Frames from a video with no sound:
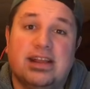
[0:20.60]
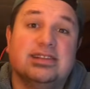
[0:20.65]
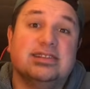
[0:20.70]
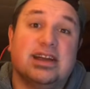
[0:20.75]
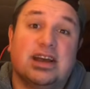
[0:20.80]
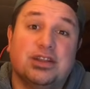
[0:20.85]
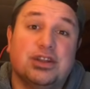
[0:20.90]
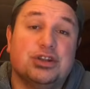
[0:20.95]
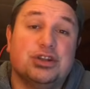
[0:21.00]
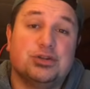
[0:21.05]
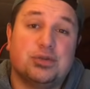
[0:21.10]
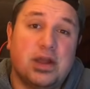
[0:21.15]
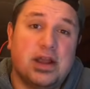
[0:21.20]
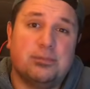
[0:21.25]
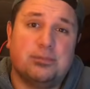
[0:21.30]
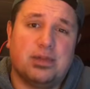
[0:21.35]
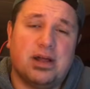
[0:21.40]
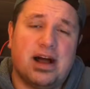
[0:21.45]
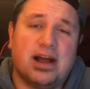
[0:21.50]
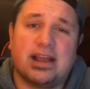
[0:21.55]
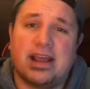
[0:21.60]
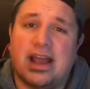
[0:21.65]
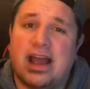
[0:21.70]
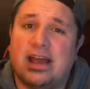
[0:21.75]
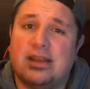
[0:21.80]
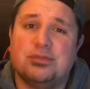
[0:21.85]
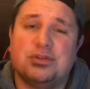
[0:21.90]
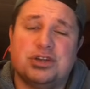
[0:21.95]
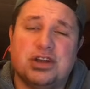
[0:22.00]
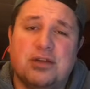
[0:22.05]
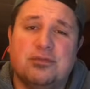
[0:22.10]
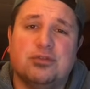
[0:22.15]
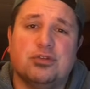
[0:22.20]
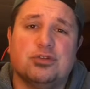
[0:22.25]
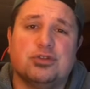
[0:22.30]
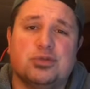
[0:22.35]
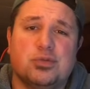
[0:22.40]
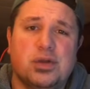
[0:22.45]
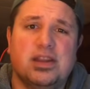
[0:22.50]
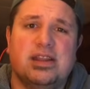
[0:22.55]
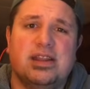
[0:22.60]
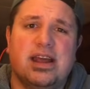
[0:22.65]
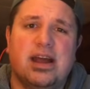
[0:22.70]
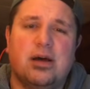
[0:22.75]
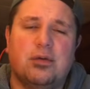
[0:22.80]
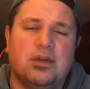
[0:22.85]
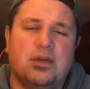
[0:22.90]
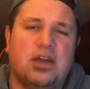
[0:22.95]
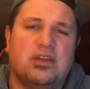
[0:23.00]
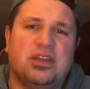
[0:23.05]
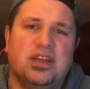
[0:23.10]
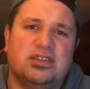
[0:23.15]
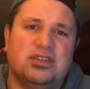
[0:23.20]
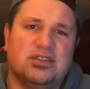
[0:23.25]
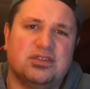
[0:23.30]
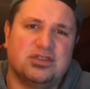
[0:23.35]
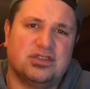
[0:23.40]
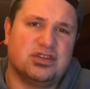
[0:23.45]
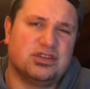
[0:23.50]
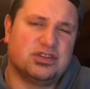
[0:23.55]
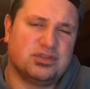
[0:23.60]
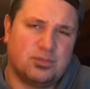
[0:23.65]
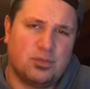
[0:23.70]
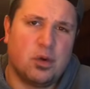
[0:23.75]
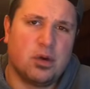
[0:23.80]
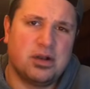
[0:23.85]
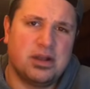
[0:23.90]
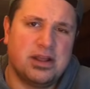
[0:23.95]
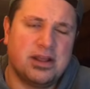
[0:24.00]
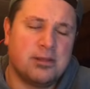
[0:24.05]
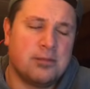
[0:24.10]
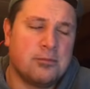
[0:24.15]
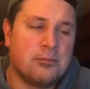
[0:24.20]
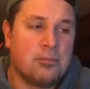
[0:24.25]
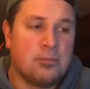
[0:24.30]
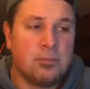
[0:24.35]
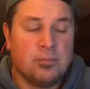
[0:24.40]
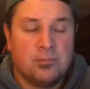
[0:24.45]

is on the trade block. Adam Schefter tweeted out, I think this morning,